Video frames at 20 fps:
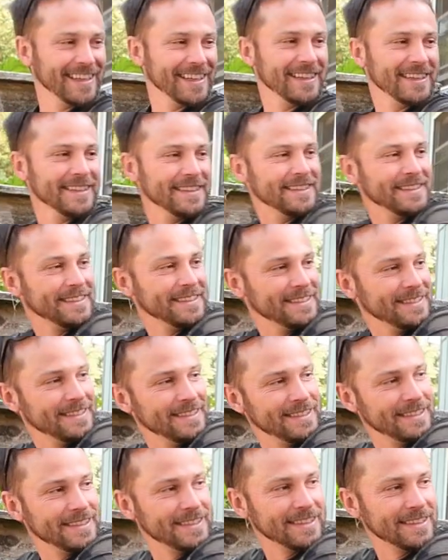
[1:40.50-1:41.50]

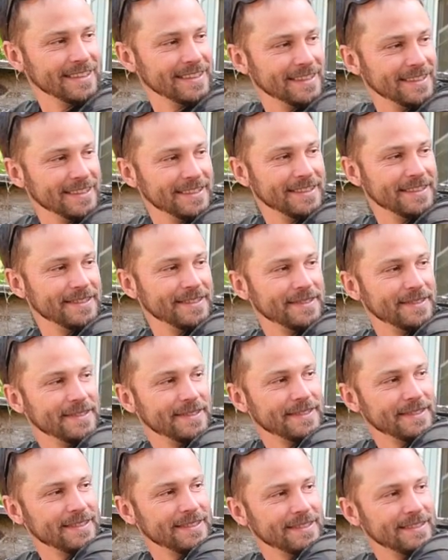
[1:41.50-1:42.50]

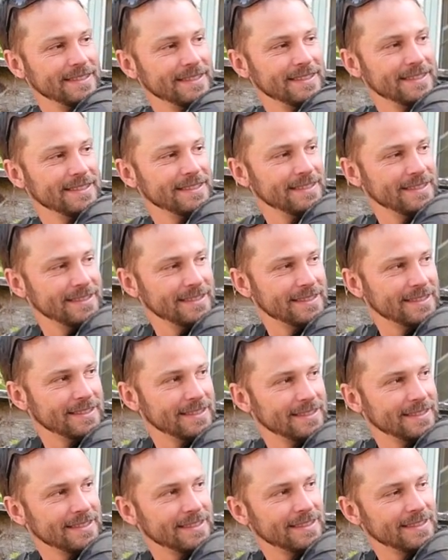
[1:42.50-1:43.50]

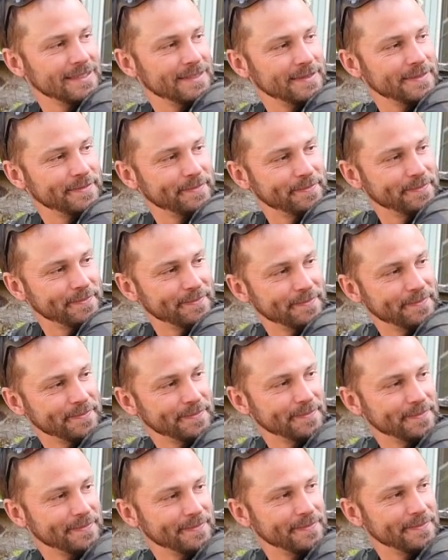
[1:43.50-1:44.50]

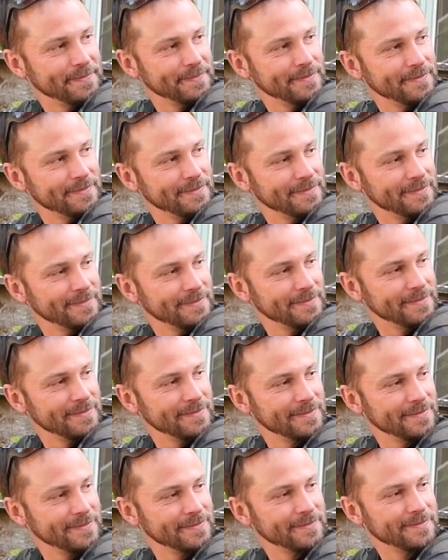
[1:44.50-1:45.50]
(silent)